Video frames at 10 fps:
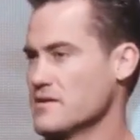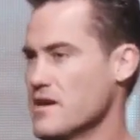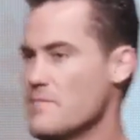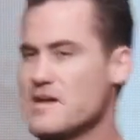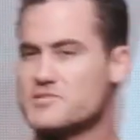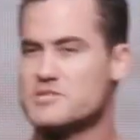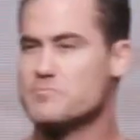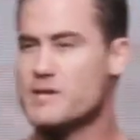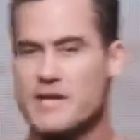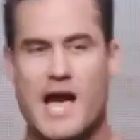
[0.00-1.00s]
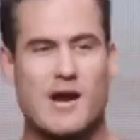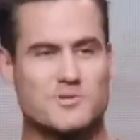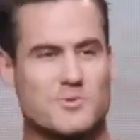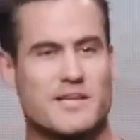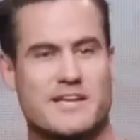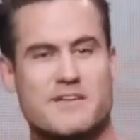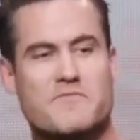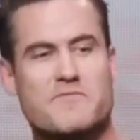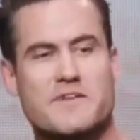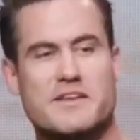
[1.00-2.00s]
Imagine his big house with like an
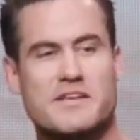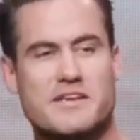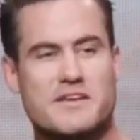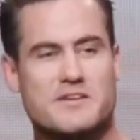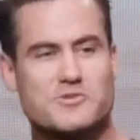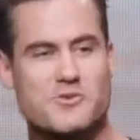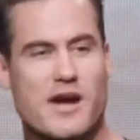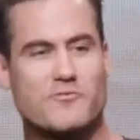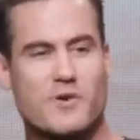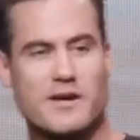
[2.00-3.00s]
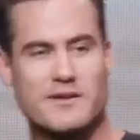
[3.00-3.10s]
infinity driveway.